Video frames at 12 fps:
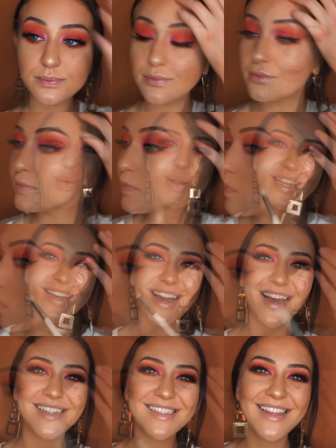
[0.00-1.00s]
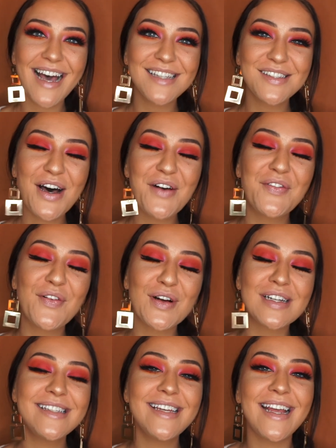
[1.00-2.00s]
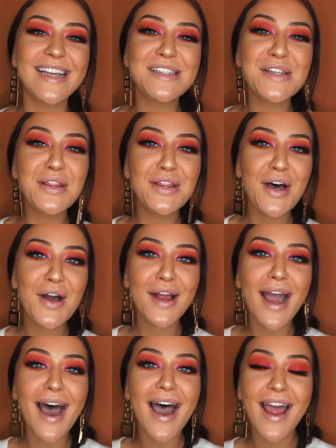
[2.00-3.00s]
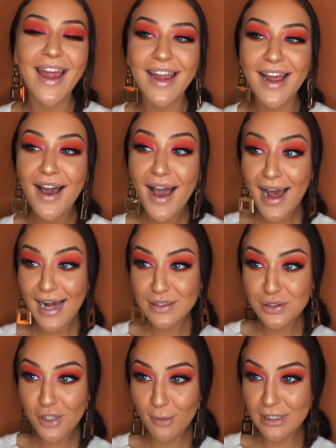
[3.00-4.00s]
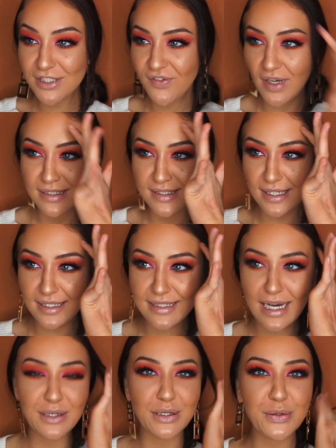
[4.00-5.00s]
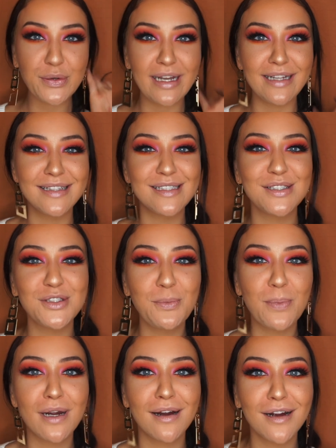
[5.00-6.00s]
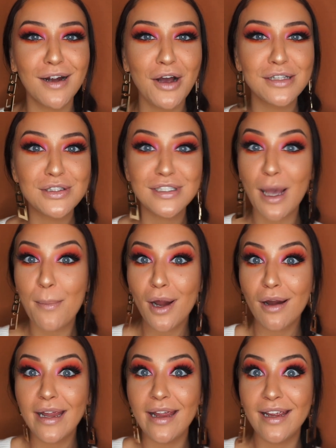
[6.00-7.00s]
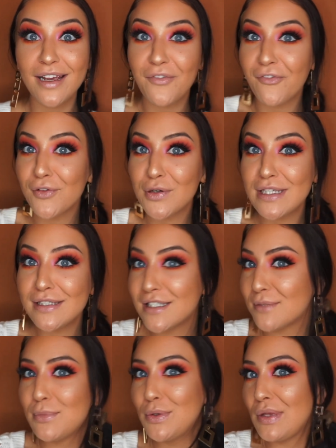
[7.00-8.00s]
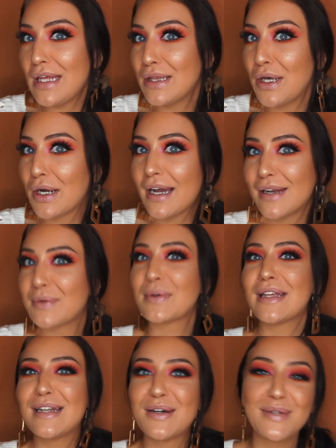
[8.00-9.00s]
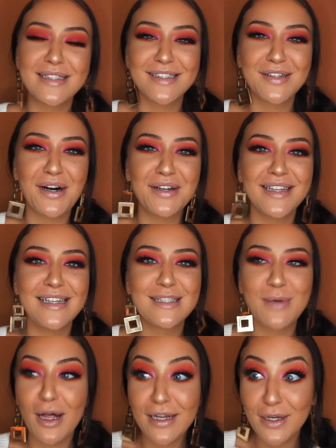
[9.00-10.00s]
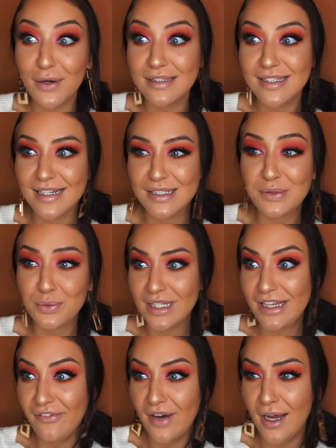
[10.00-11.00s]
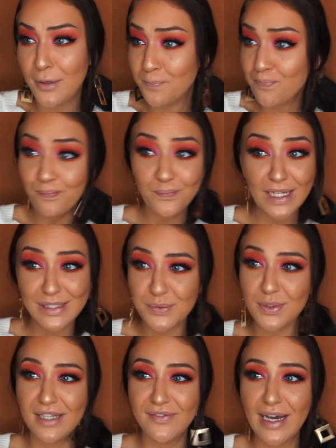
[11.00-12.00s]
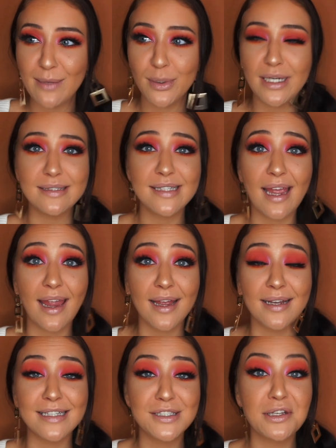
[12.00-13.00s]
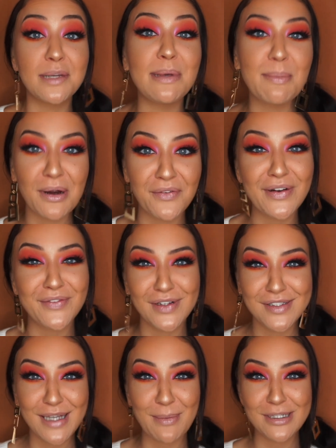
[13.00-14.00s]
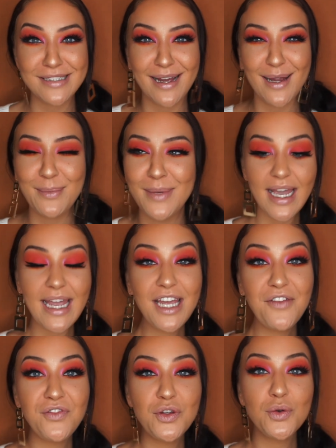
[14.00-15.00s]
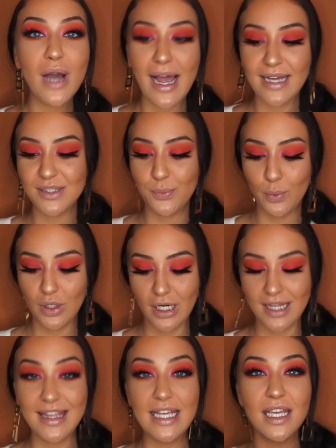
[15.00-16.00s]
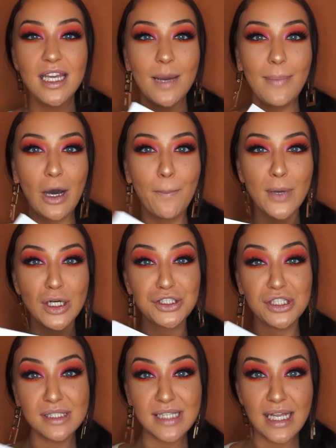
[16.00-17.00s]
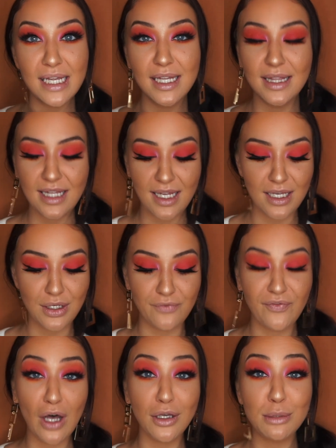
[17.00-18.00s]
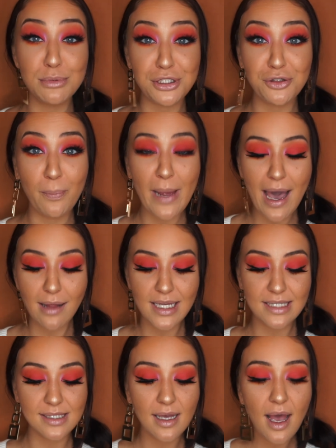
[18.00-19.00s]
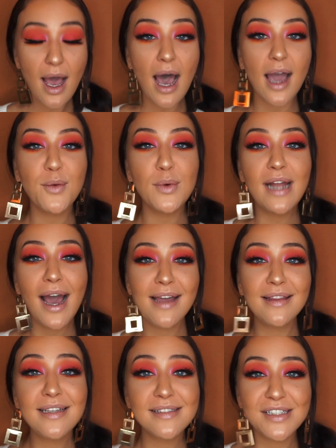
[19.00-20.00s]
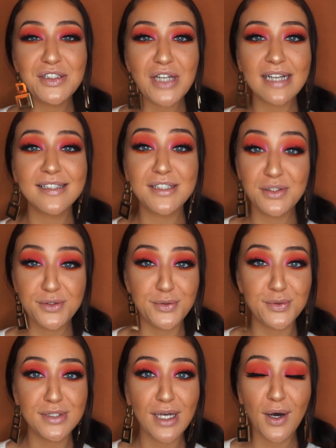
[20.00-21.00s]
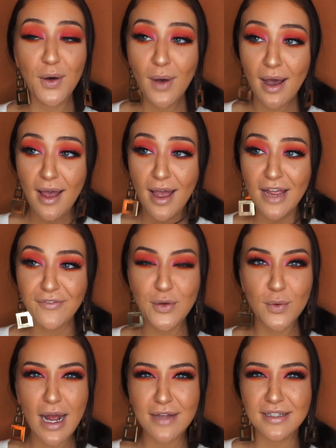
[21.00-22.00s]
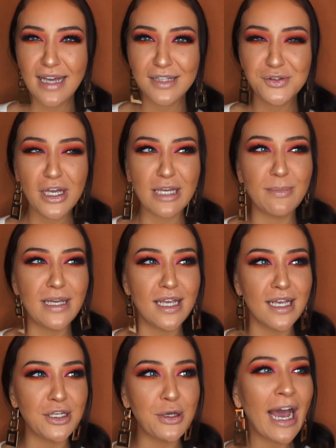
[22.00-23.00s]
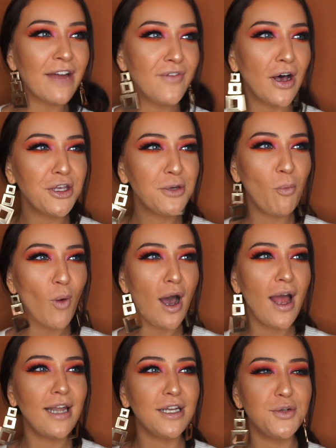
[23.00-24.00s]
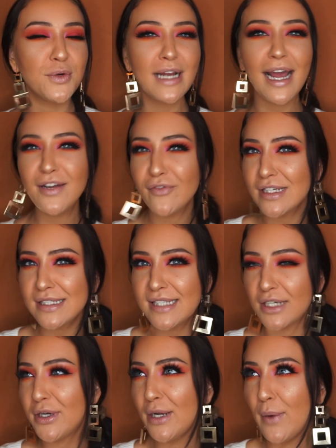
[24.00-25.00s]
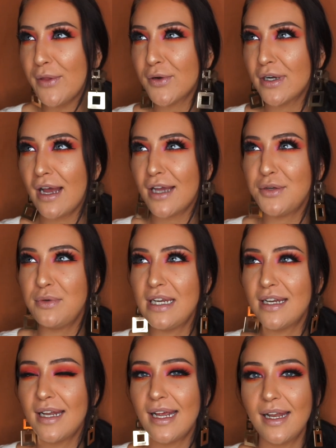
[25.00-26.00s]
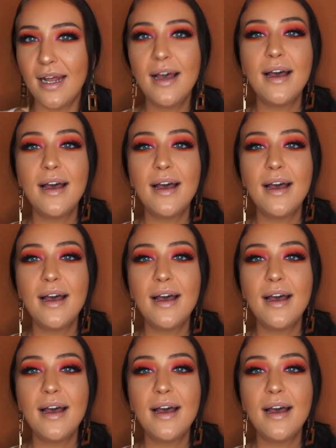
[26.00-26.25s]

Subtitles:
Alrighty guys, that's all for today's look. I had so much fun sitting down and creating this super summery, fruity smoothie look. I don't really know what to call this. All I know is that it's really fun, it's really vibrant, and it's going to be perfect for summertime. If you guys were thinking about purchasing the Volume 2 palette, I would highly suggest to do so. If you were on the edge like me and you had Volume 1 and you were kind of considering whether or not you needed it,